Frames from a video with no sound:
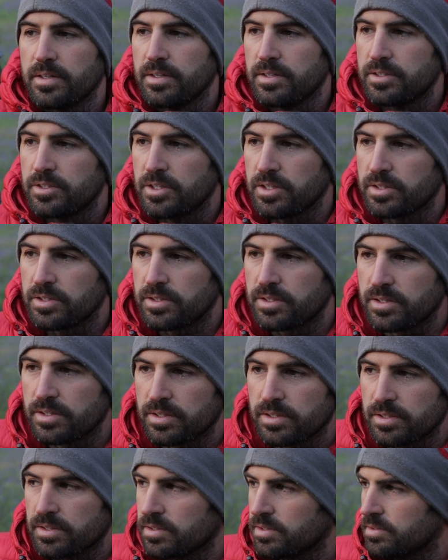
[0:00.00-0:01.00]
It's
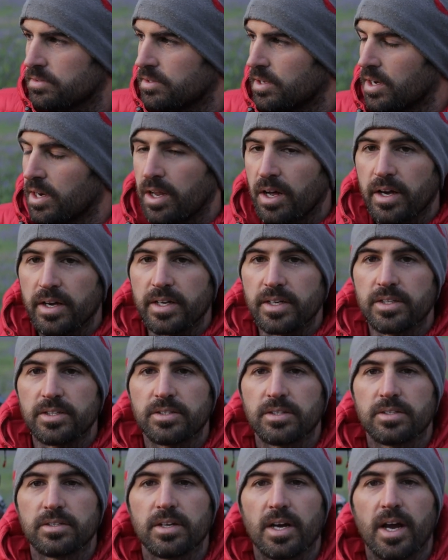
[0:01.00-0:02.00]
just, the light is
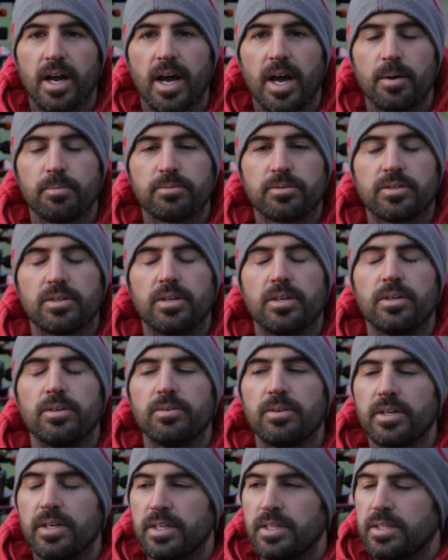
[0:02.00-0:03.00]
just
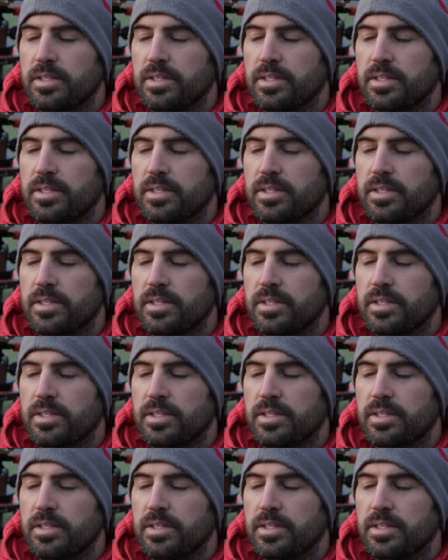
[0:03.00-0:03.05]
absolutely